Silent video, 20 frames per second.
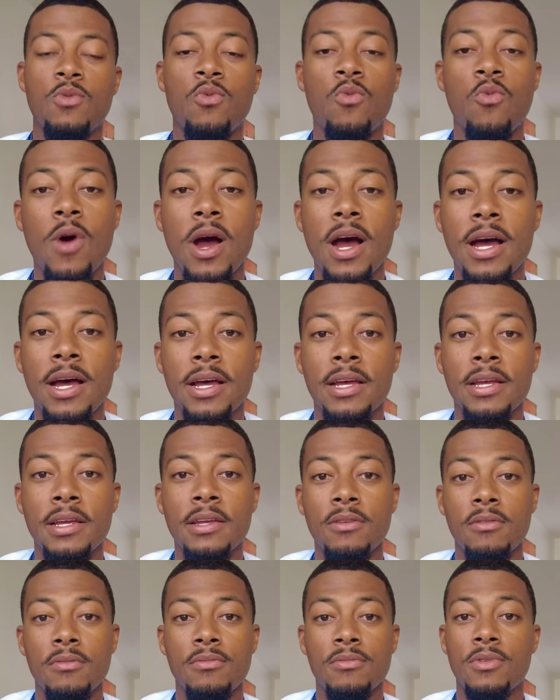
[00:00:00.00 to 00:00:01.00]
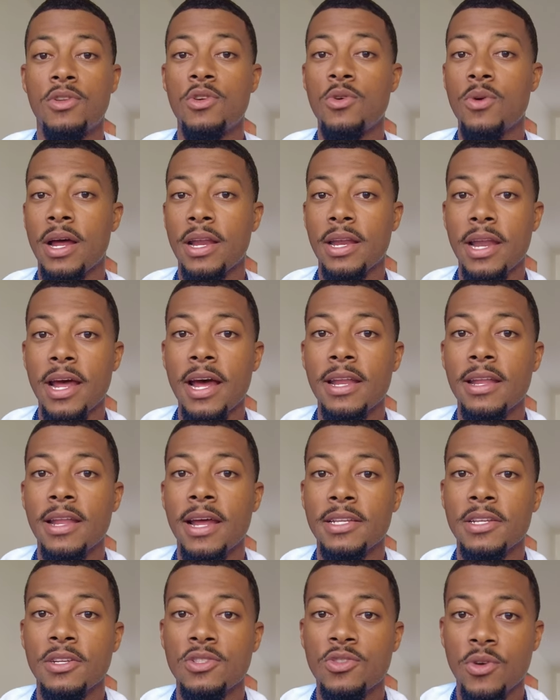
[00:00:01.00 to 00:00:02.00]
why do I not
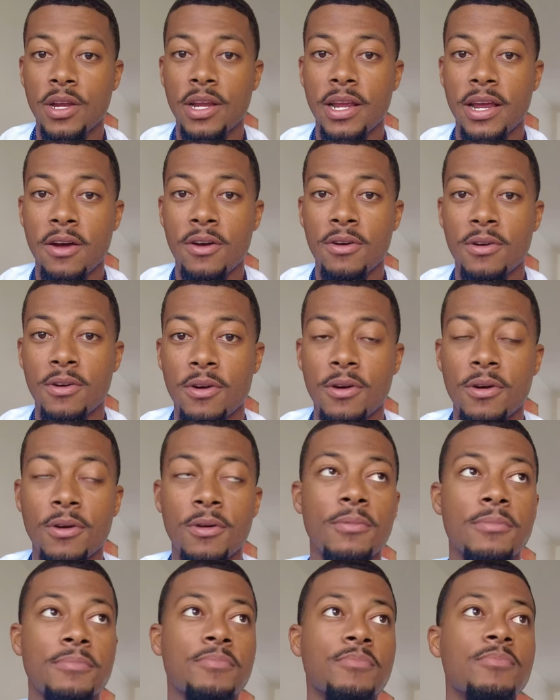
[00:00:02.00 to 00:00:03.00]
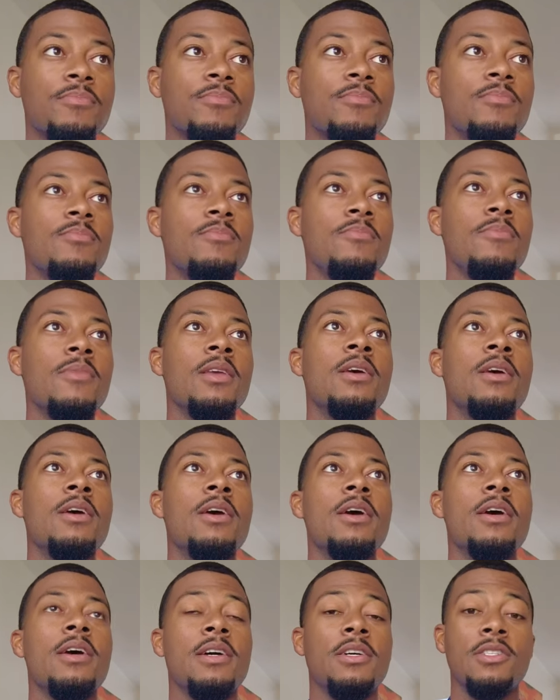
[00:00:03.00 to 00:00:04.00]
like to drink alcohol?
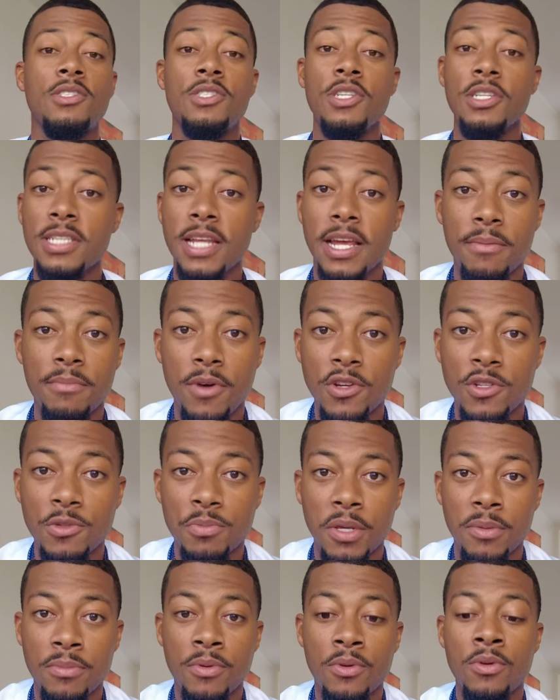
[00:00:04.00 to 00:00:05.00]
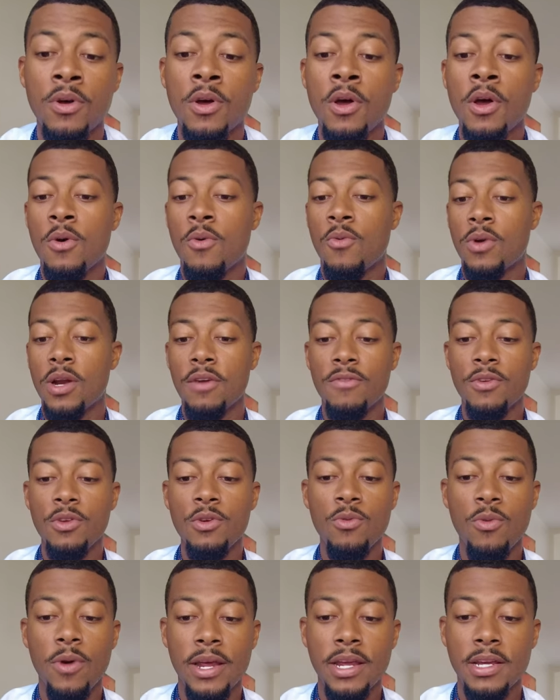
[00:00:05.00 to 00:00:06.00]
Just like most people, whenever
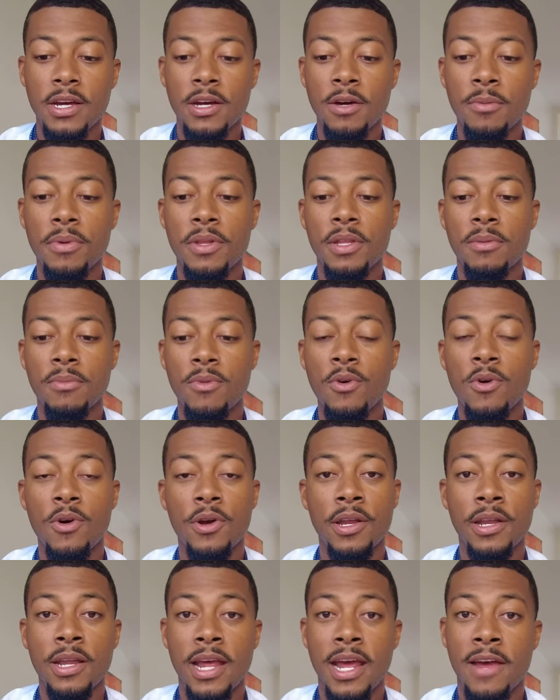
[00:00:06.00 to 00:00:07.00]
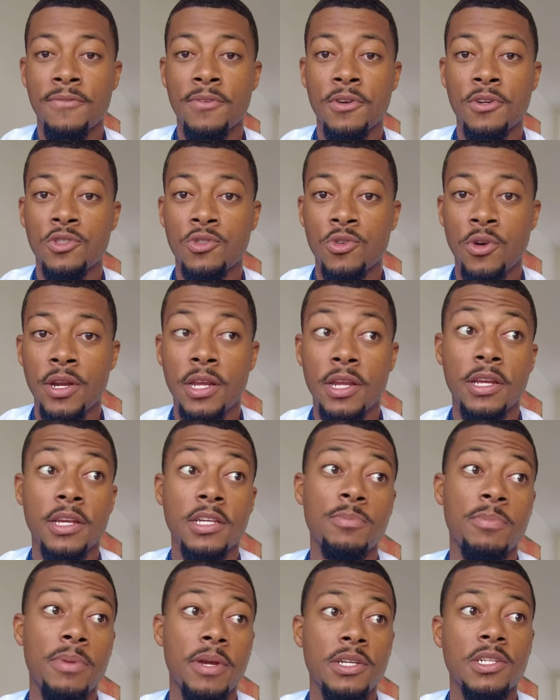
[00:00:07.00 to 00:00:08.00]
you wake up in the morning after drinking,
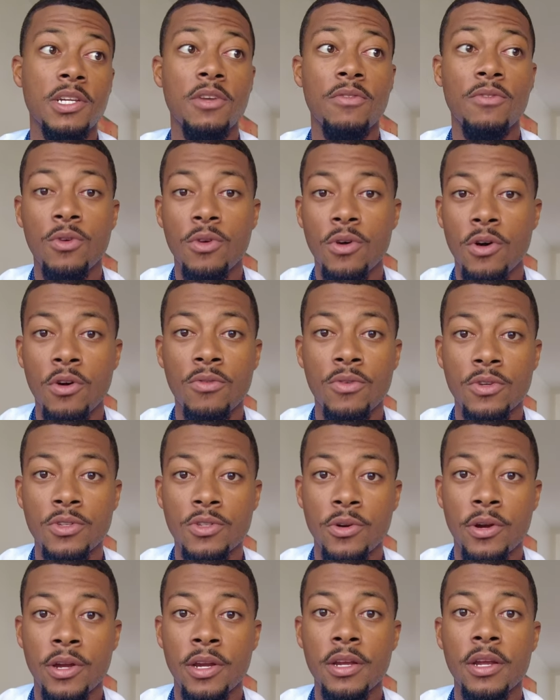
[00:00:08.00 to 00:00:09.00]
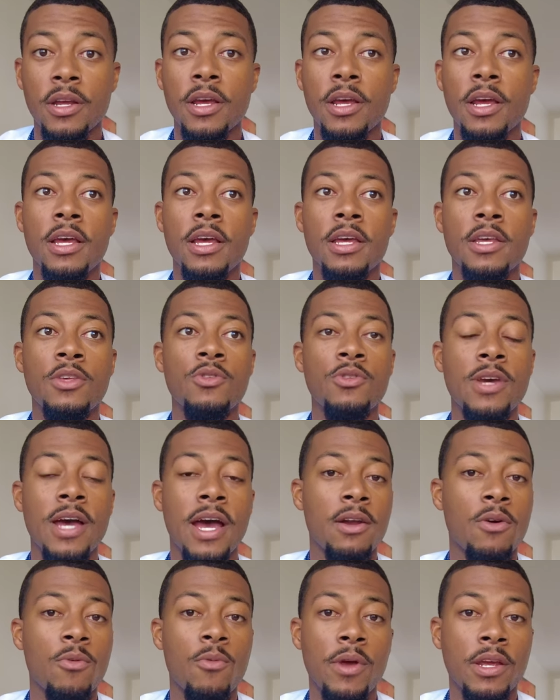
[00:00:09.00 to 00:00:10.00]
especially if you overdrink, you
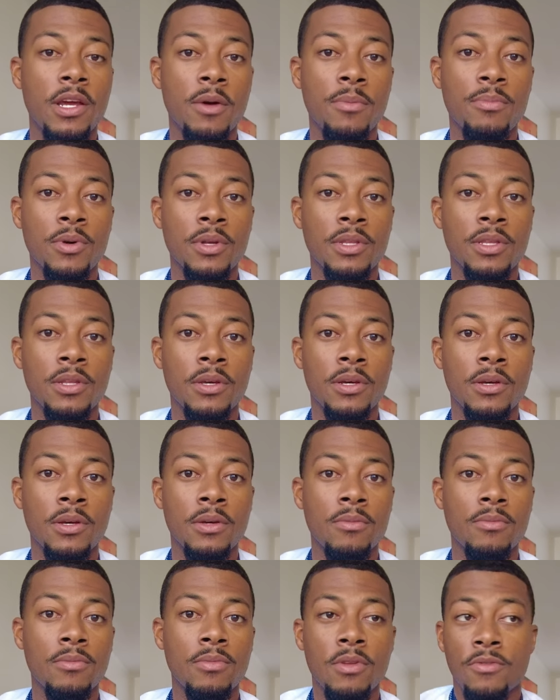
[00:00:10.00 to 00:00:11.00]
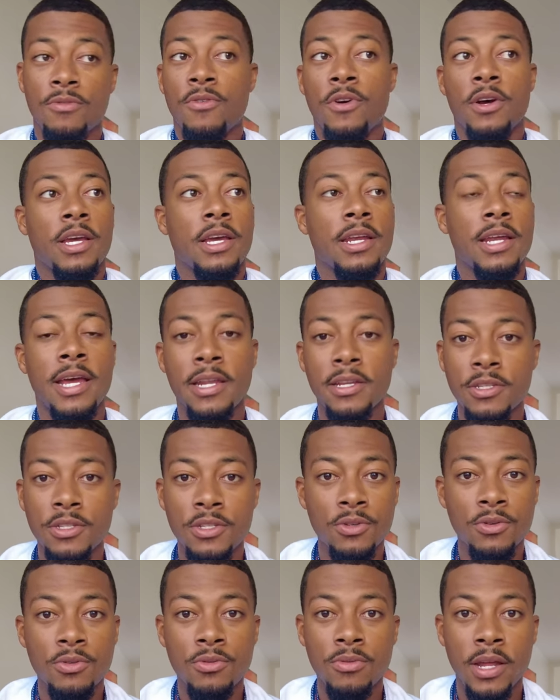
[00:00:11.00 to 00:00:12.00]
kind of wake up with the fuck it
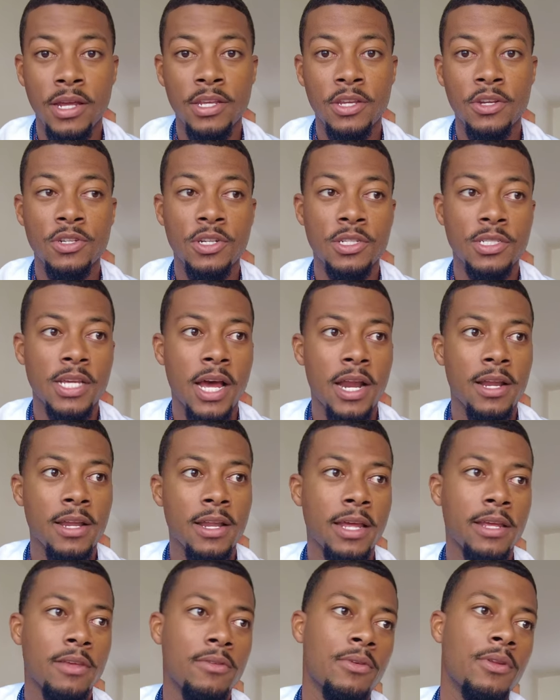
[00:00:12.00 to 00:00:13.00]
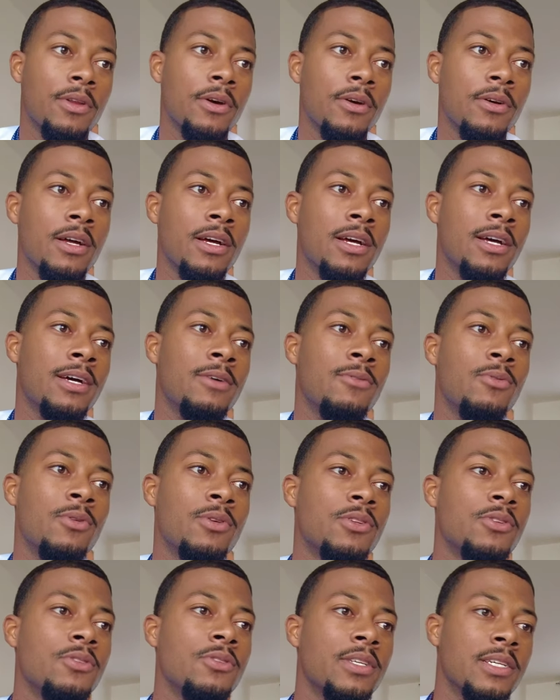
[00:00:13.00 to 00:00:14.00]
attitude. Like, you're just kind of like, you know, we'll
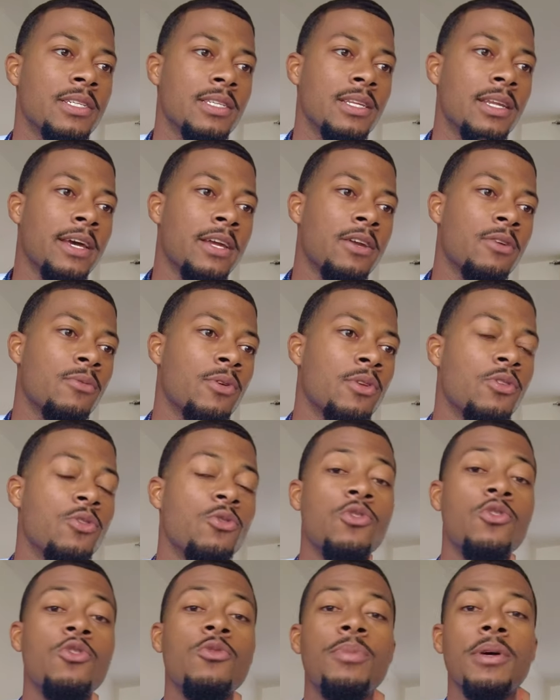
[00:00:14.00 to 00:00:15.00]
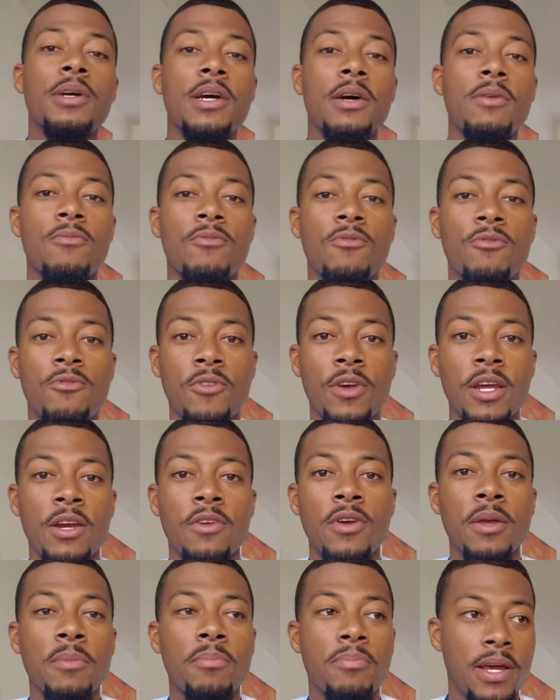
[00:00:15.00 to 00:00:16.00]
do this later. Well, you become
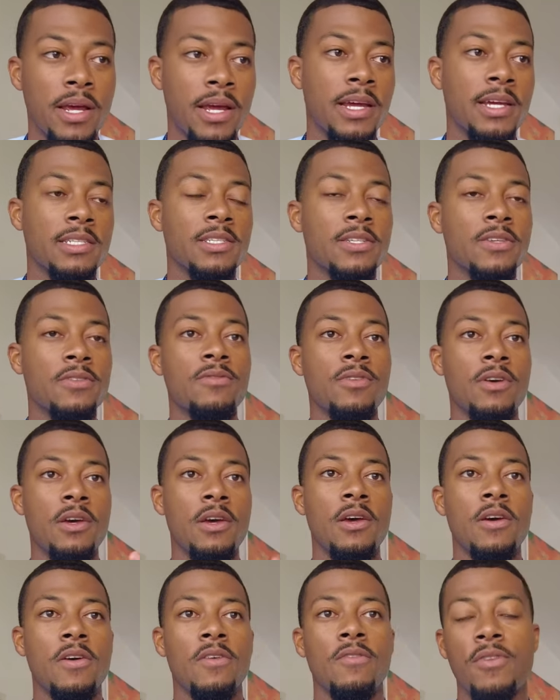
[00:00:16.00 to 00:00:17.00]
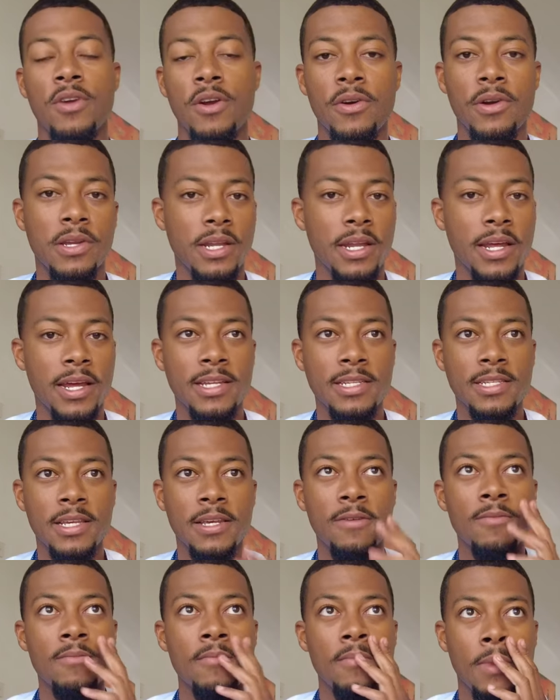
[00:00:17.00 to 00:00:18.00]
very passive, very
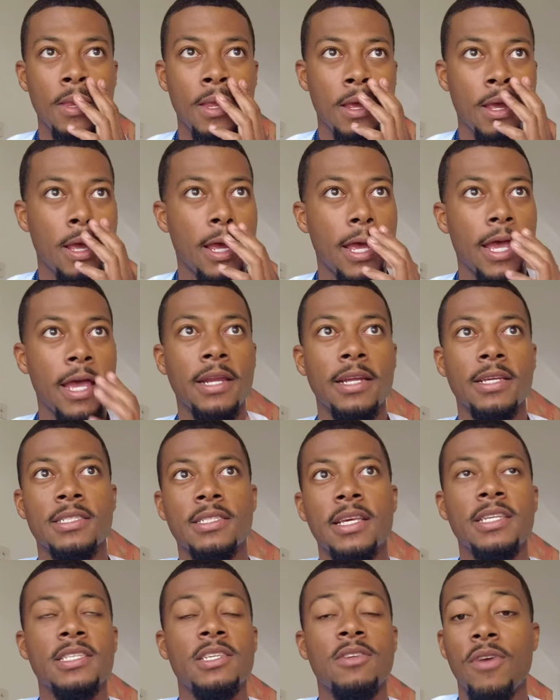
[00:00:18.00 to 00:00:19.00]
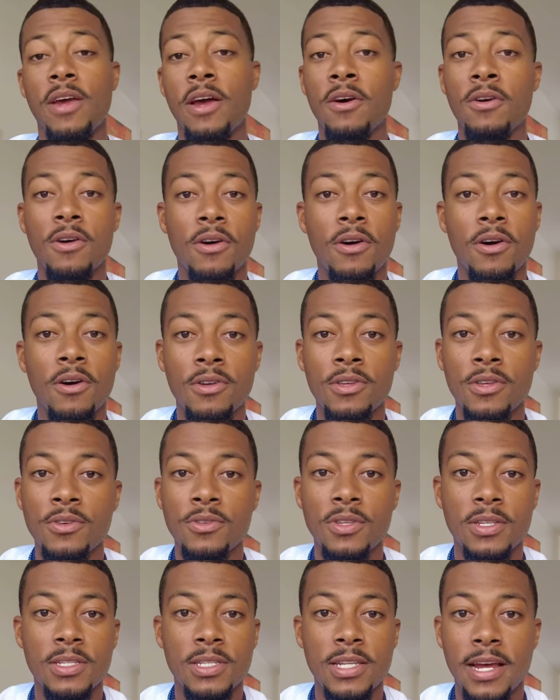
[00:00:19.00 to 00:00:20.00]
lazy, and excessive alcohol
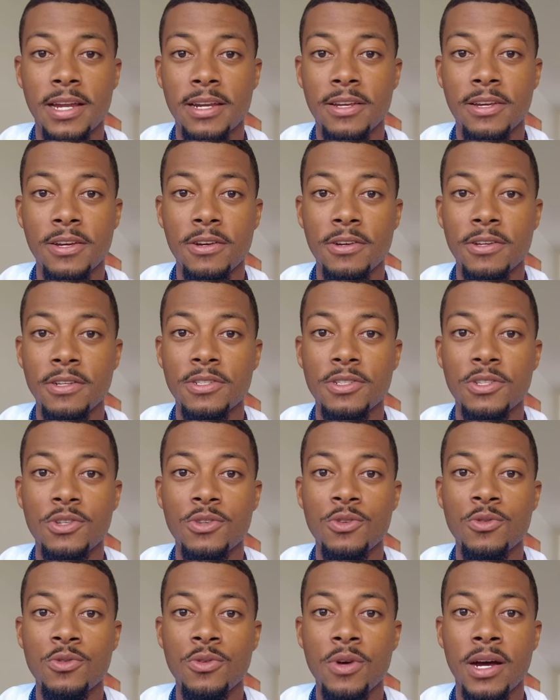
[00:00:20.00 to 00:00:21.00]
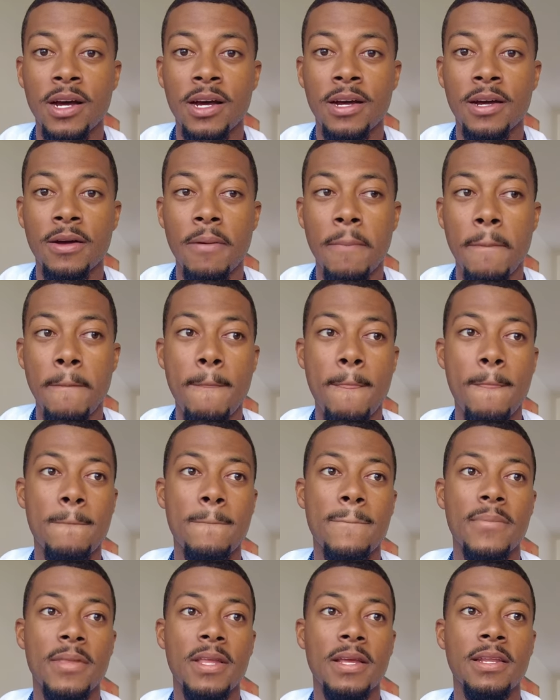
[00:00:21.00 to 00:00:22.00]
use is not good to,
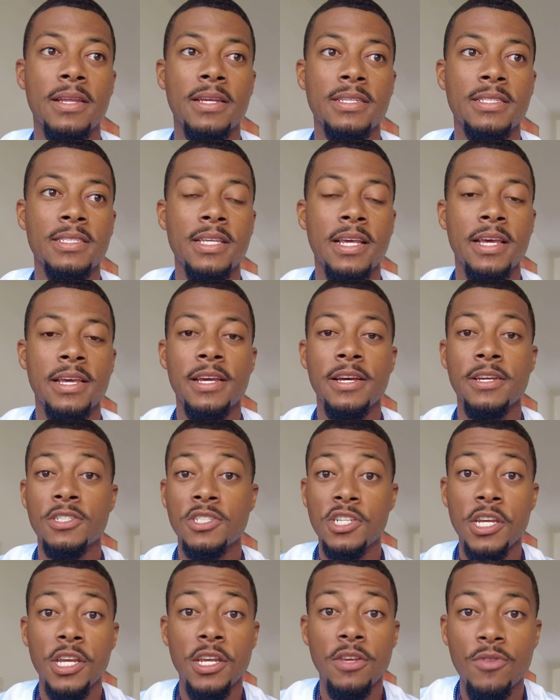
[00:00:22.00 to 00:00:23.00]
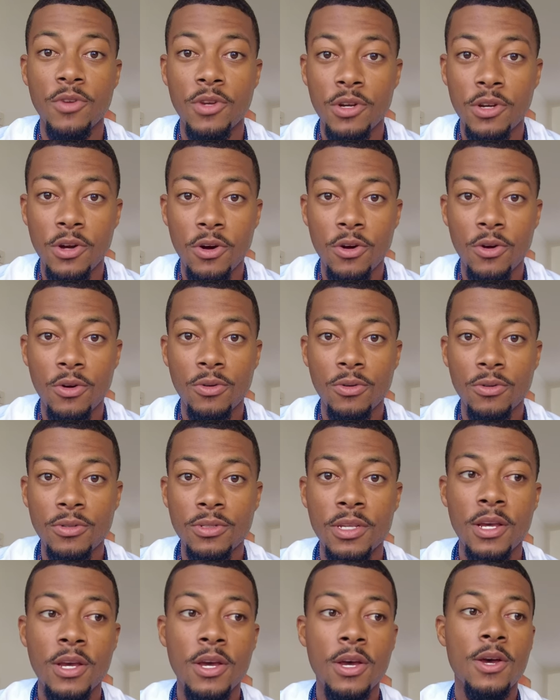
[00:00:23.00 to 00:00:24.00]
let's say, achieve your
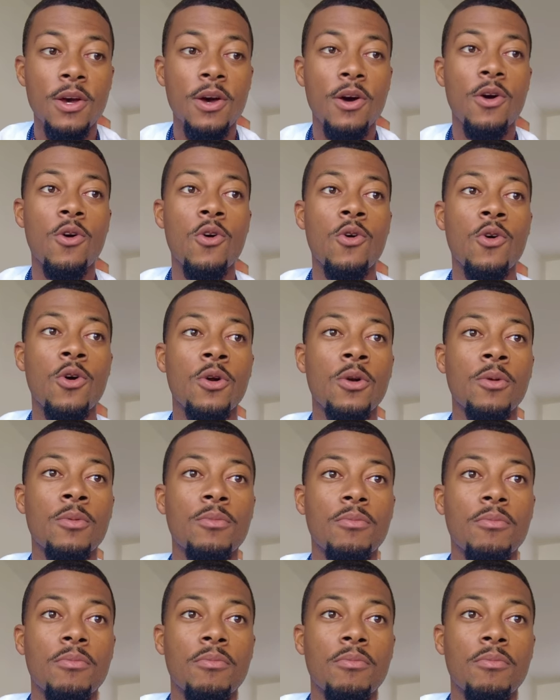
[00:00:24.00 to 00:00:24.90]
goals or